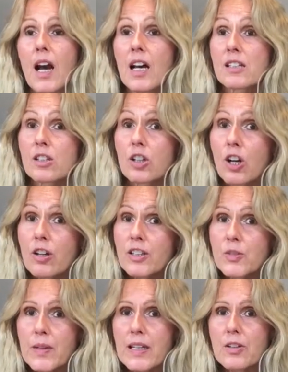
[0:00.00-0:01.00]
As long
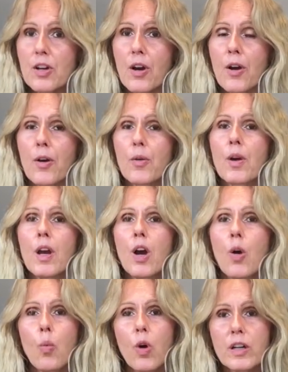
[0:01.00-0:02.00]
as we know
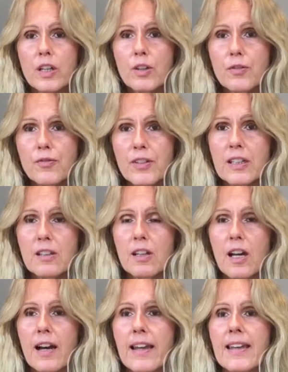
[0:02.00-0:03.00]
what you feel
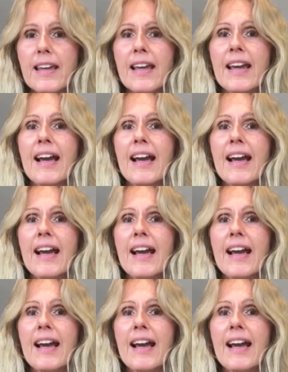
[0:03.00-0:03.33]
like